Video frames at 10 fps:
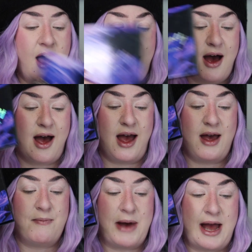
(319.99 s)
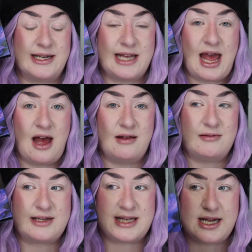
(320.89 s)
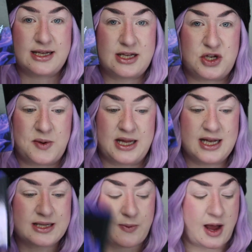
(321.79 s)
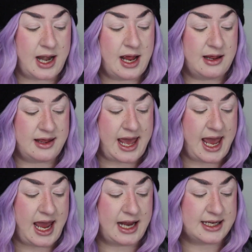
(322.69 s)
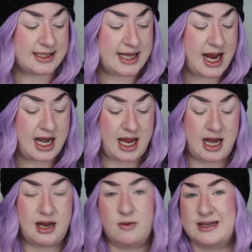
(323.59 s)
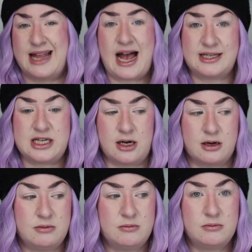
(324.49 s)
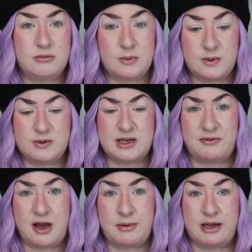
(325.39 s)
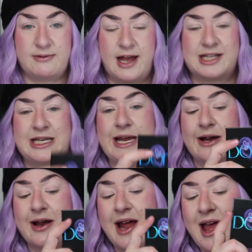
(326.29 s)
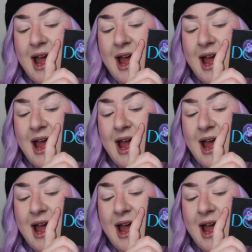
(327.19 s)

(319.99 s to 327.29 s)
But since doing this one, they decided, it was last year, it was definitely, I believe, last year,